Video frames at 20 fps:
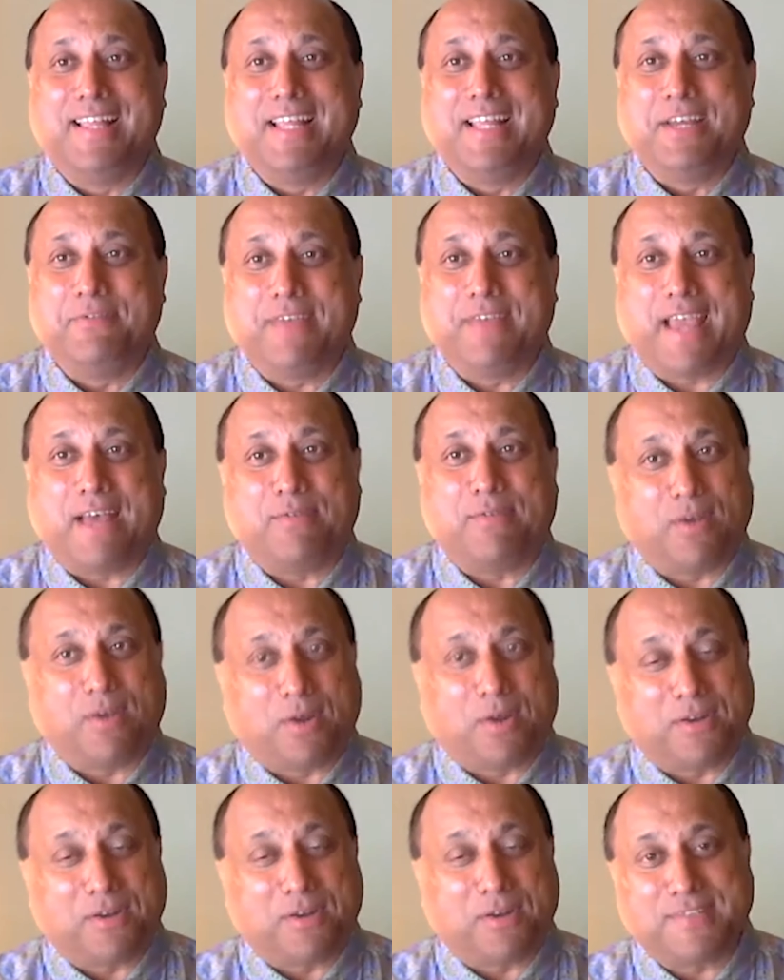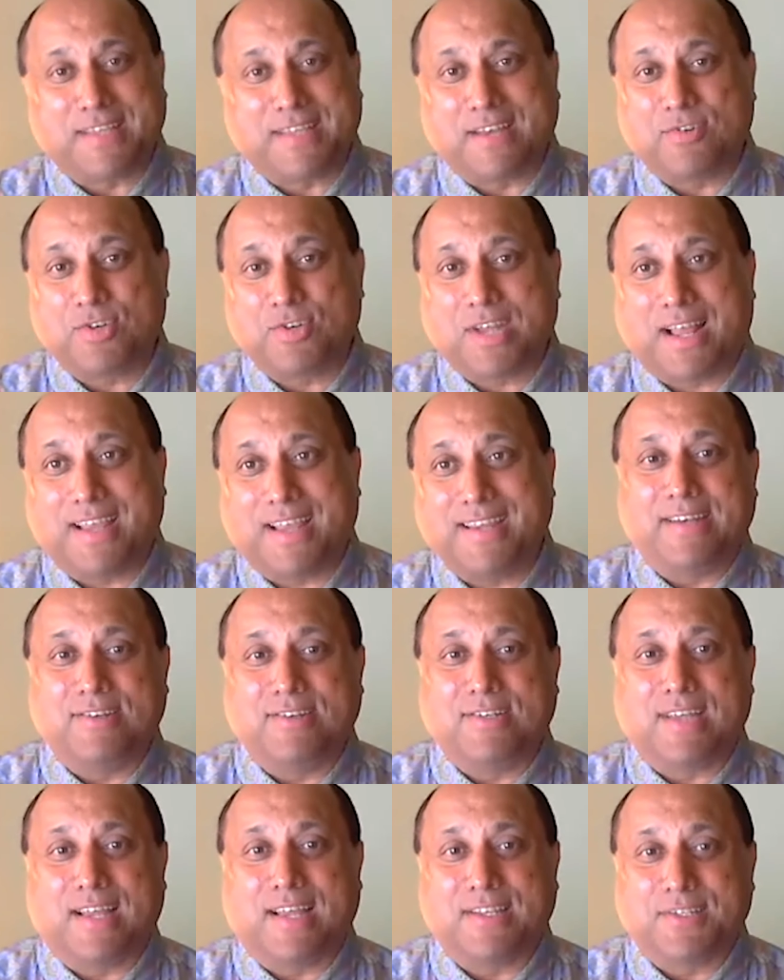We have a lot of sunshine
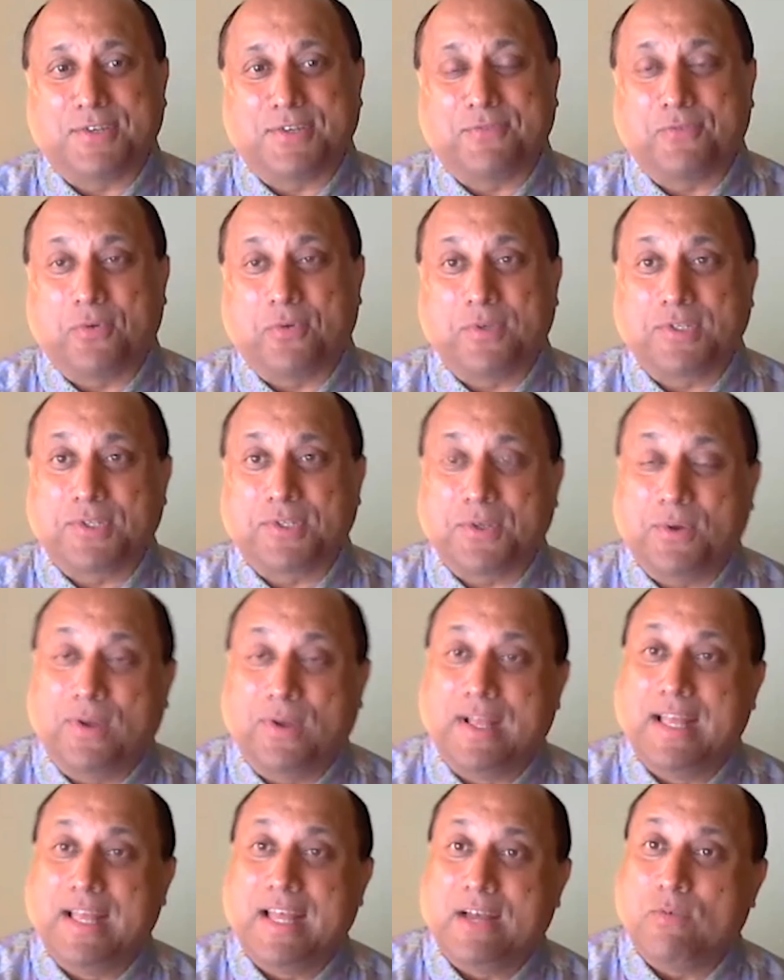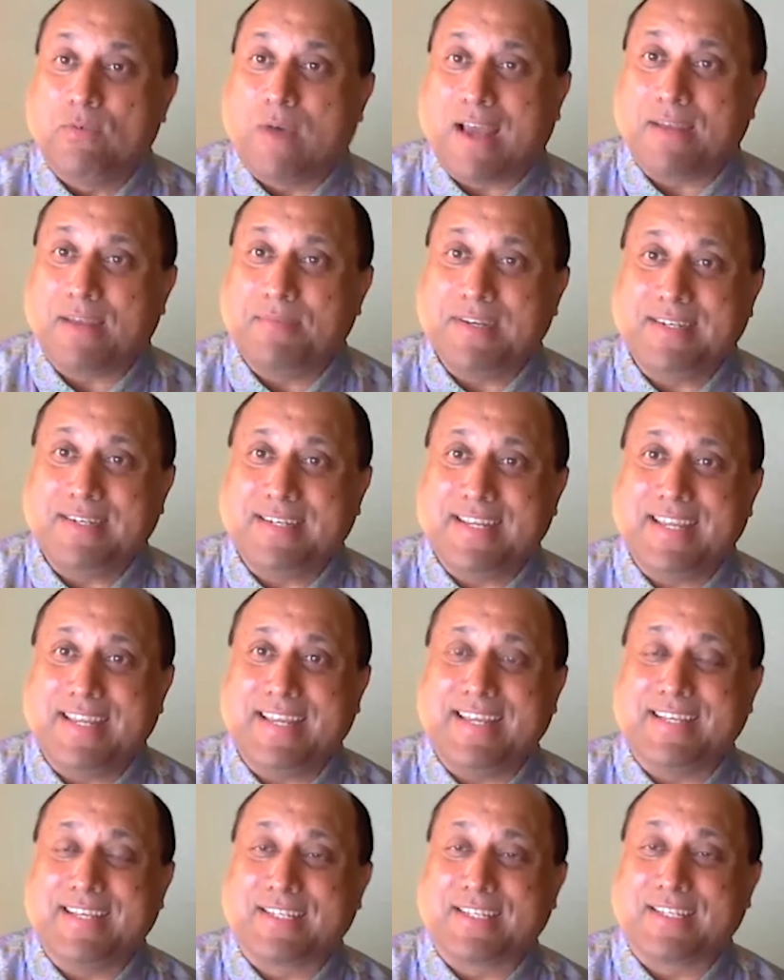and so forth. So vitamin D
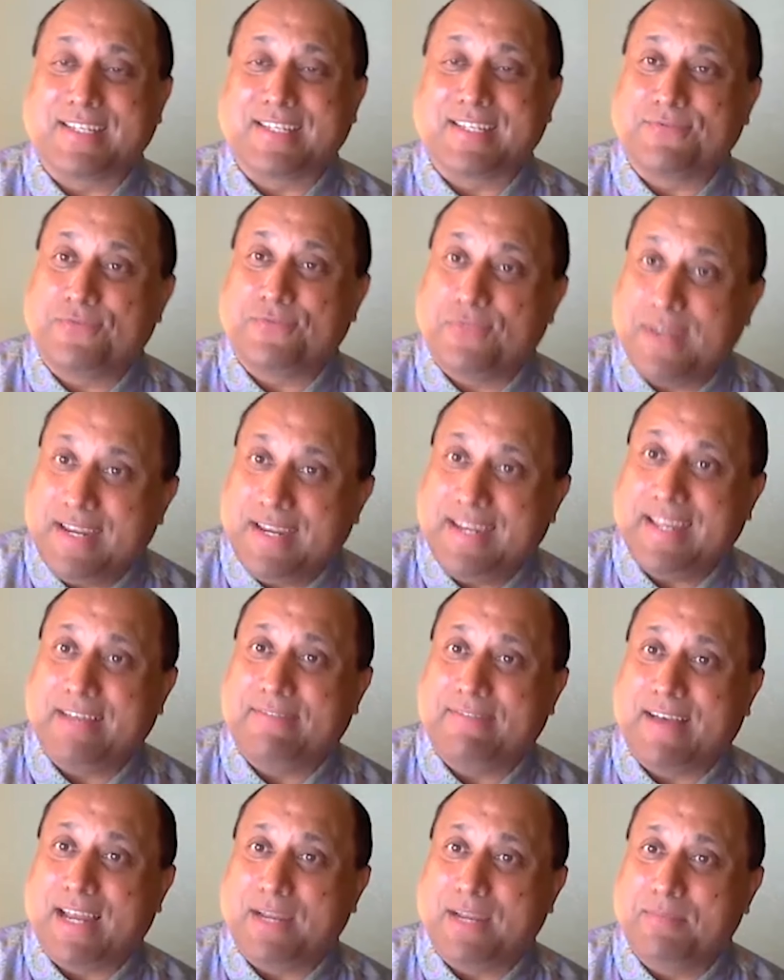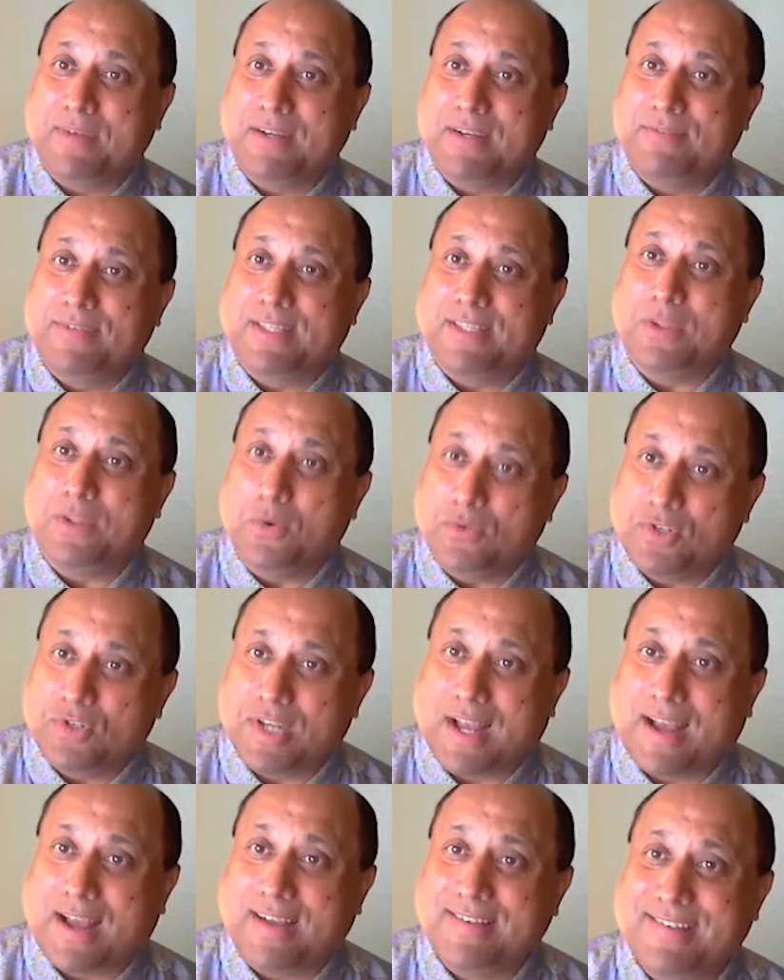is freely available with no
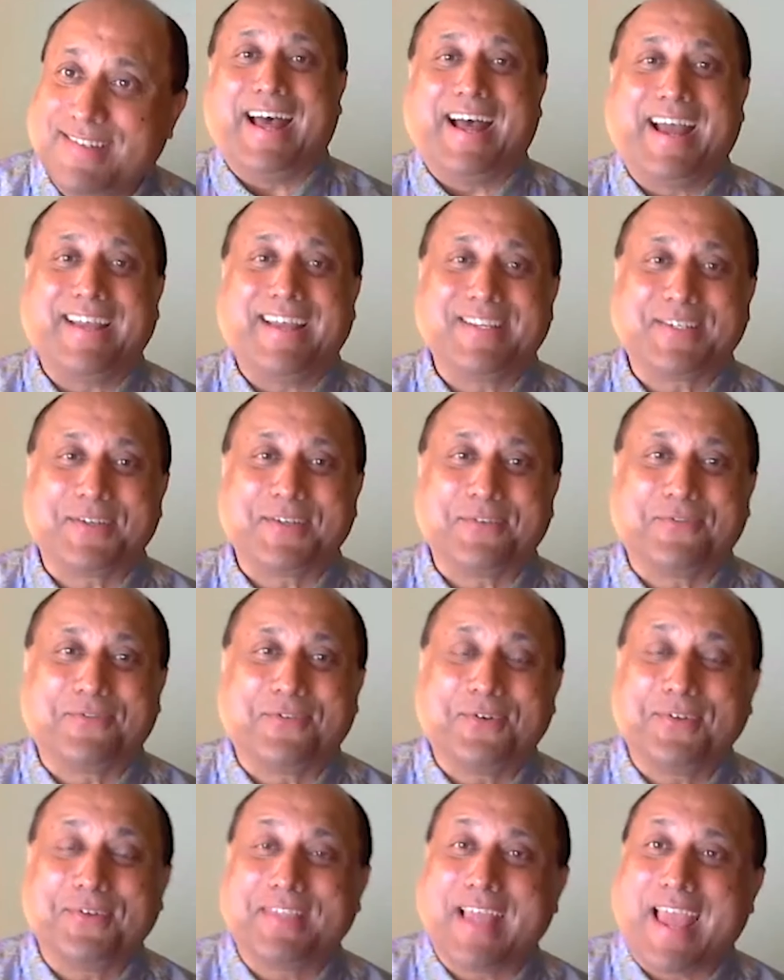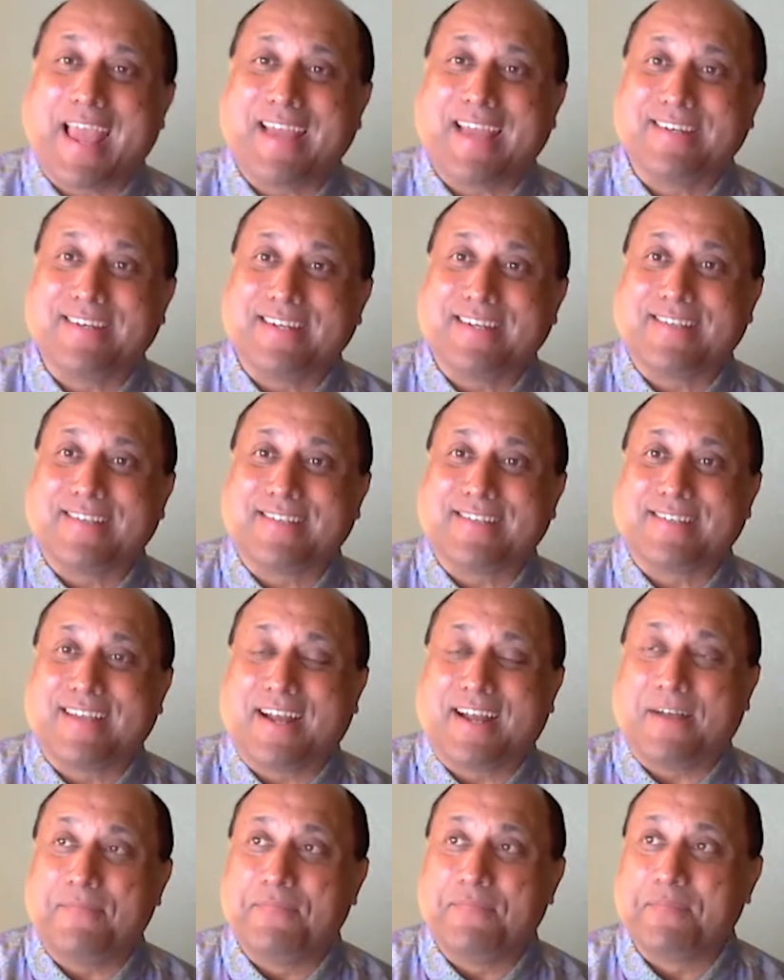charge and so forth. And it's
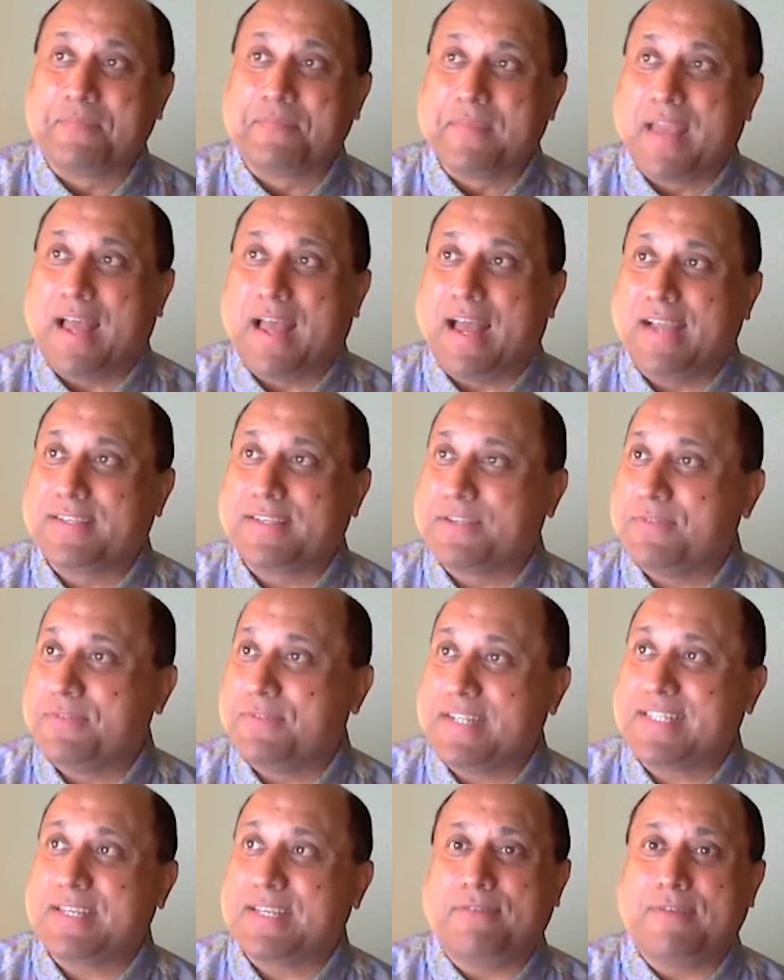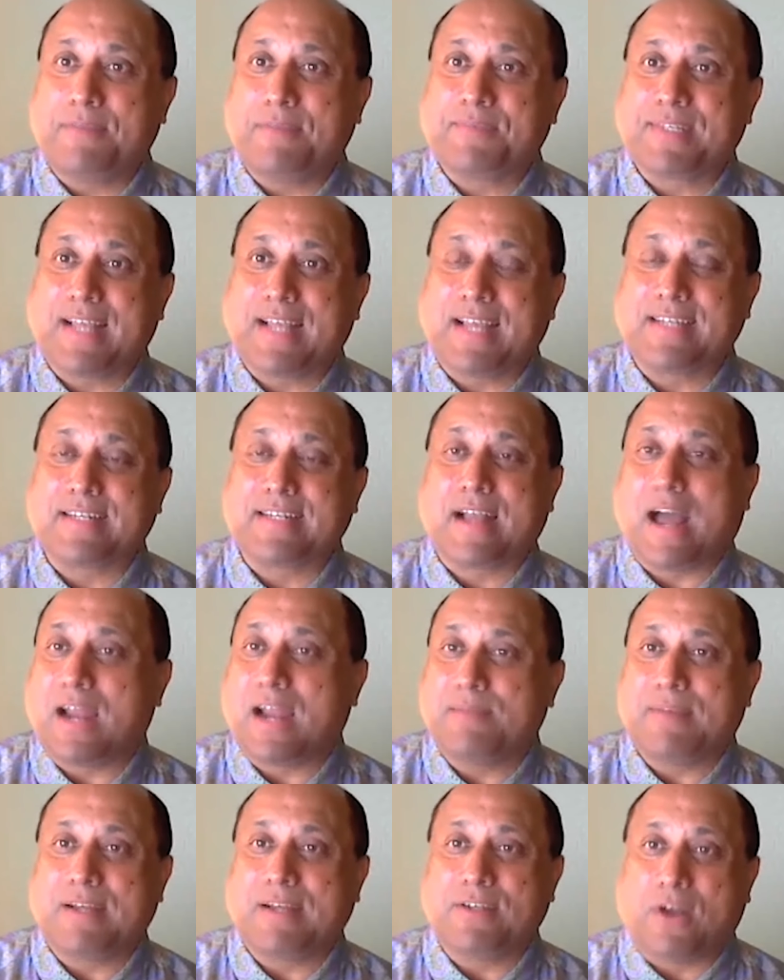a very simple site,
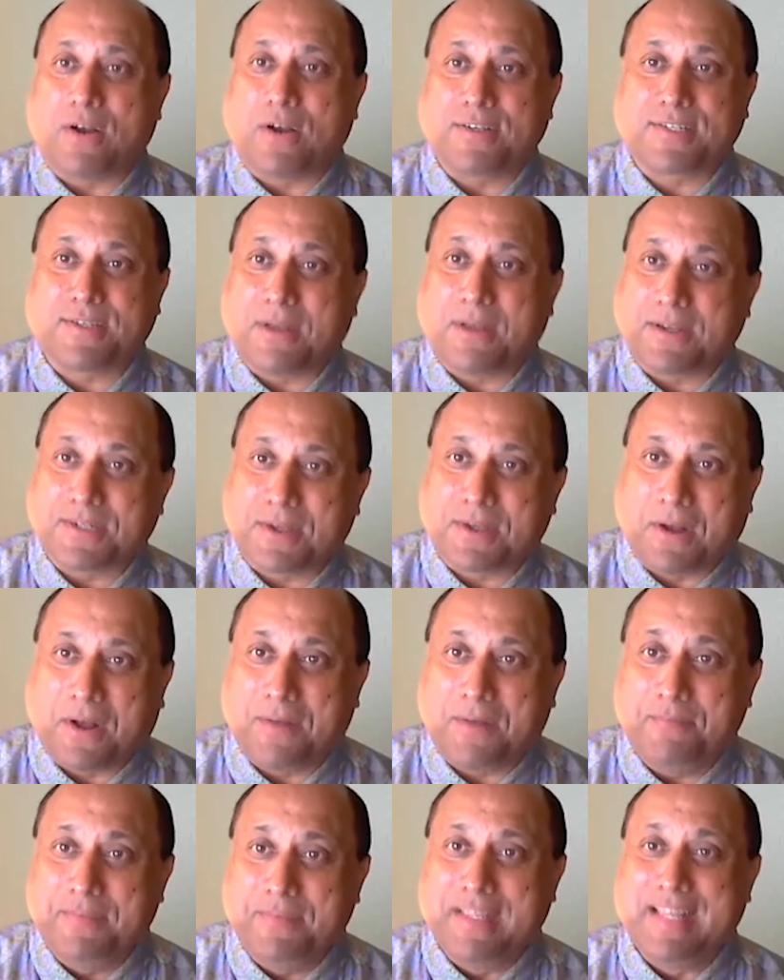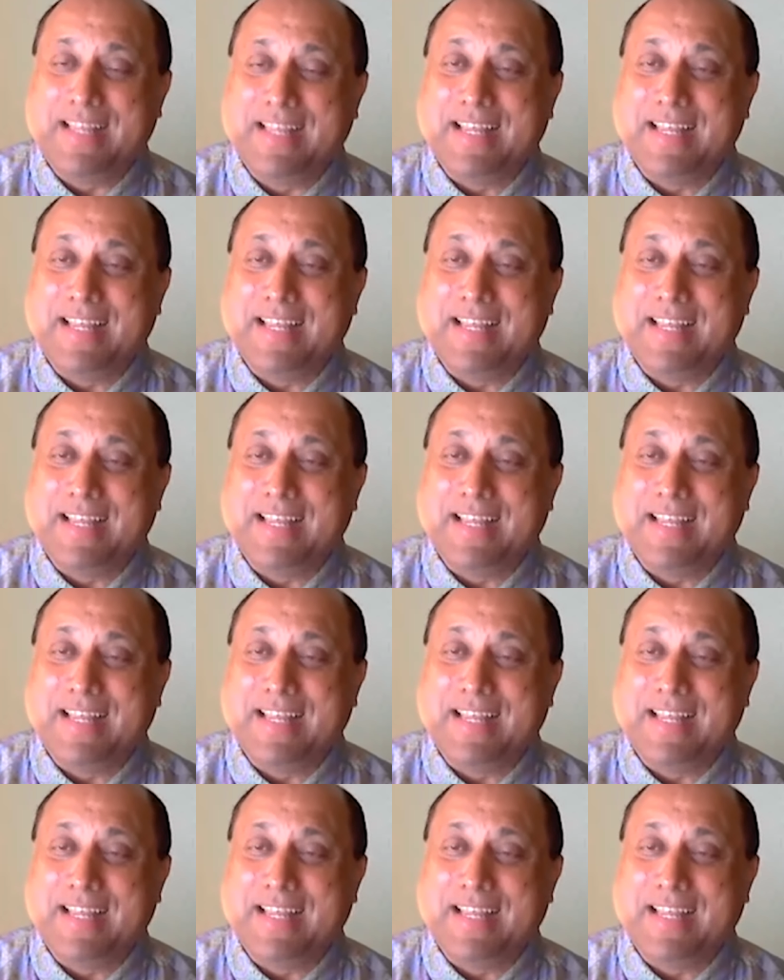karmadocs.com.